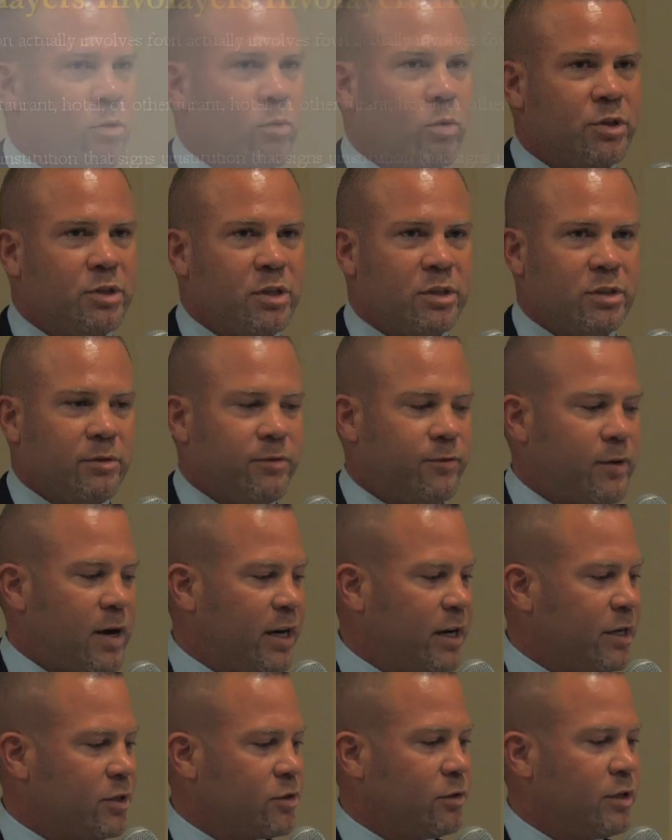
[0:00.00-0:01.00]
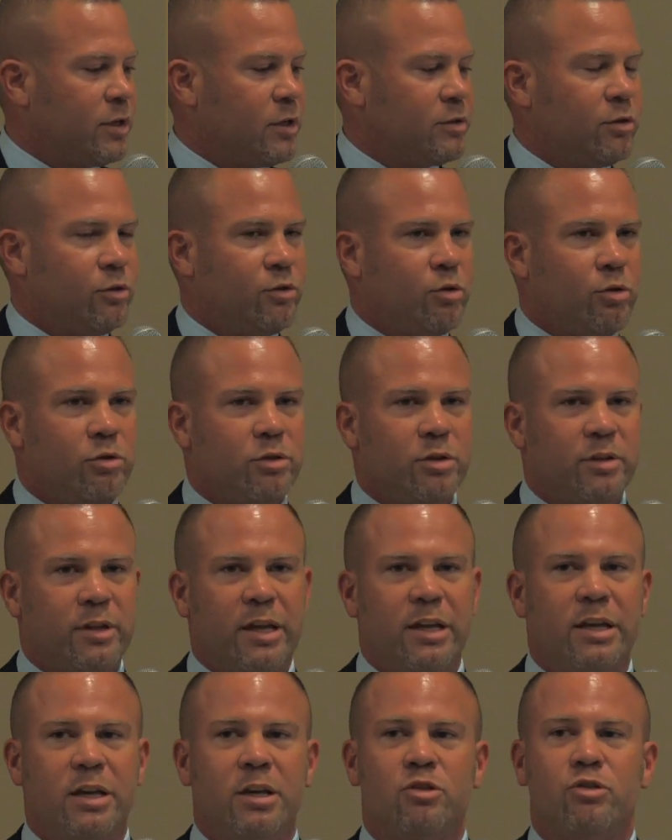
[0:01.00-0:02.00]
which is the financial institution
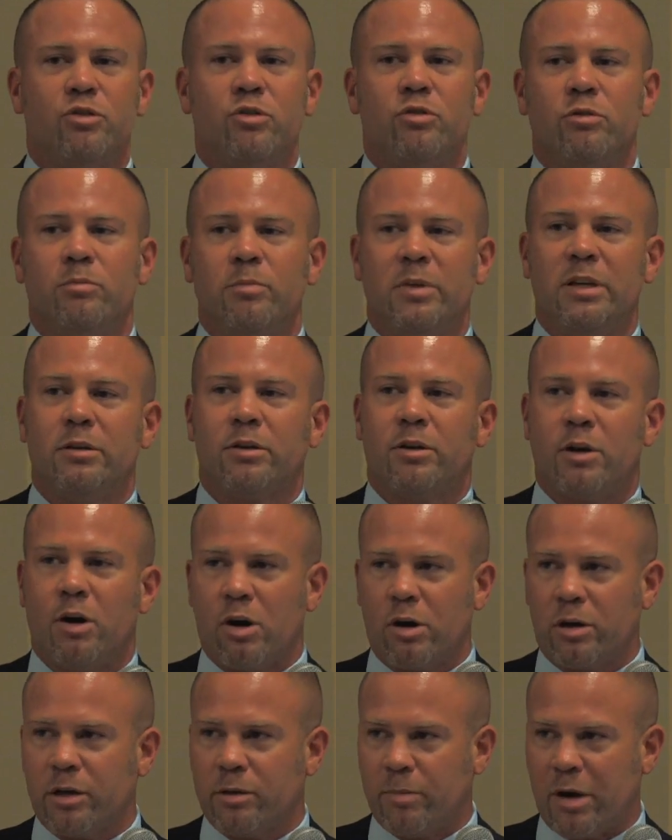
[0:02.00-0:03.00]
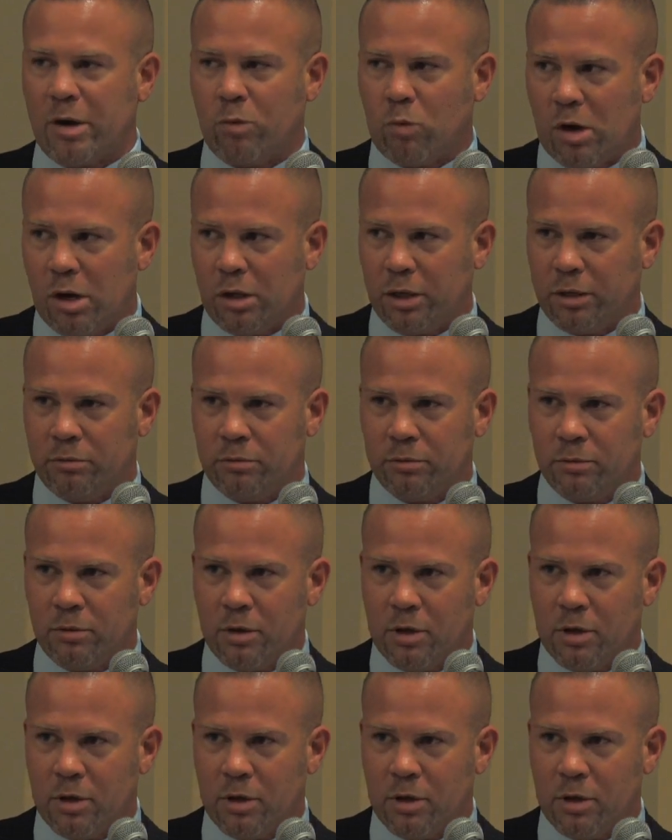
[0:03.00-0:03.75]
that issued me the card in my wallet.